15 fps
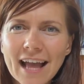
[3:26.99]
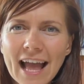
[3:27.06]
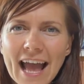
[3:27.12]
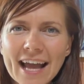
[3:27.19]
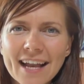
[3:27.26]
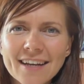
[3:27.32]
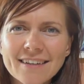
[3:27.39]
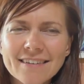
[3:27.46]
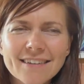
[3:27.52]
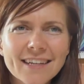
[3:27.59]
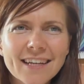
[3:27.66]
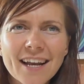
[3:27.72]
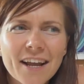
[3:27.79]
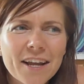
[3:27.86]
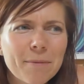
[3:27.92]
And,
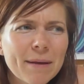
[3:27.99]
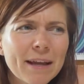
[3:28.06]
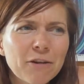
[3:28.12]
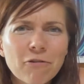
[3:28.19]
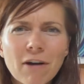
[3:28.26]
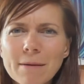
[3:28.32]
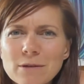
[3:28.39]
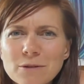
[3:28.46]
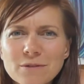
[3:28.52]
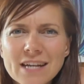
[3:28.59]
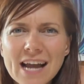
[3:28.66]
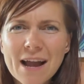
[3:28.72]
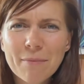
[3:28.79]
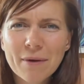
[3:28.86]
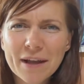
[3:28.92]
you know, you've been groped all
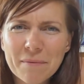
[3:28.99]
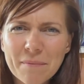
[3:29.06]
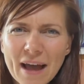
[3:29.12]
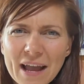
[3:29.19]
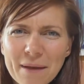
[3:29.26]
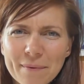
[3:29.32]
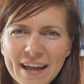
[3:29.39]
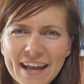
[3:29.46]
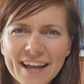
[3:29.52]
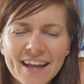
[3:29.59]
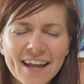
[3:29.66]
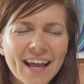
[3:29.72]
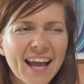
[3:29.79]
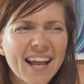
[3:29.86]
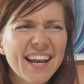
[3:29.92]
day by your baby.
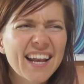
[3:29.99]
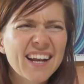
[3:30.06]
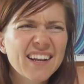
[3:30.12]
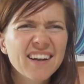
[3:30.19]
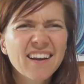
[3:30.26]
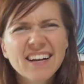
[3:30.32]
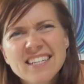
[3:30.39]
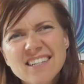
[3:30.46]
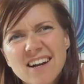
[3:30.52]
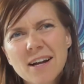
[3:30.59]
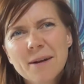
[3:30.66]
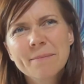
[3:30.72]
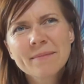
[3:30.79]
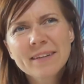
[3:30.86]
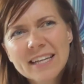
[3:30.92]
And then at night
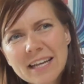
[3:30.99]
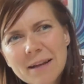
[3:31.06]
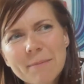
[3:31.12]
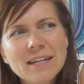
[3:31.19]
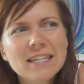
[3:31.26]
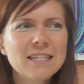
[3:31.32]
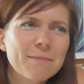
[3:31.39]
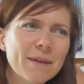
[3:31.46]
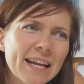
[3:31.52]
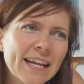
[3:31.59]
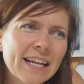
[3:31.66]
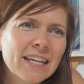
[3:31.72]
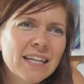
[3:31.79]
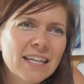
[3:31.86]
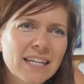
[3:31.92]
time, you're meant to
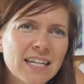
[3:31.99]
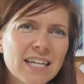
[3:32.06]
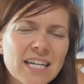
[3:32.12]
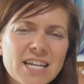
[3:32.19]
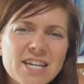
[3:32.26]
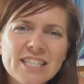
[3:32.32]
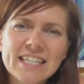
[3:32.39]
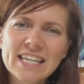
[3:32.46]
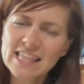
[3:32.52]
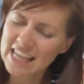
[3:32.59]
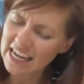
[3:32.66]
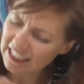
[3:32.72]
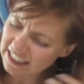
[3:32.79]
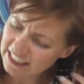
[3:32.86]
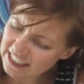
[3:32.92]
be using
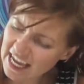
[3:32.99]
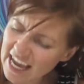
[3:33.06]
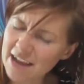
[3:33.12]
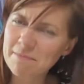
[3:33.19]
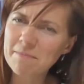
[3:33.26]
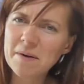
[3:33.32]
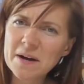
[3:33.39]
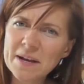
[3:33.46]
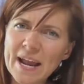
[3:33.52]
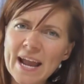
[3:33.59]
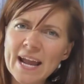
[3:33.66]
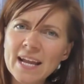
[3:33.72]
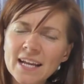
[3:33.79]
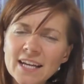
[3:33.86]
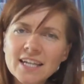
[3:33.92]
that same
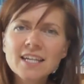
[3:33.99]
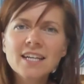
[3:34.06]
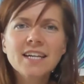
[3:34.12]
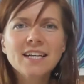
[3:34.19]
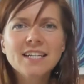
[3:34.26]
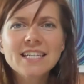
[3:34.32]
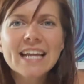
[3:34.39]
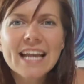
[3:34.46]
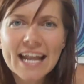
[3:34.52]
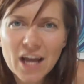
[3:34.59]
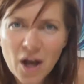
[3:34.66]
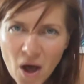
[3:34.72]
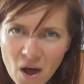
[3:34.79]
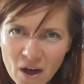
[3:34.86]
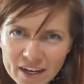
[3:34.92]
body to get it
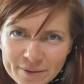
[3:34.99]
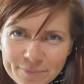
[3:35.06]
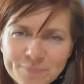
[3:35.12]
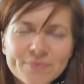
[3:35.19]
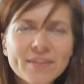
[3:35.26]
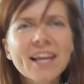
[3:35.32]
on.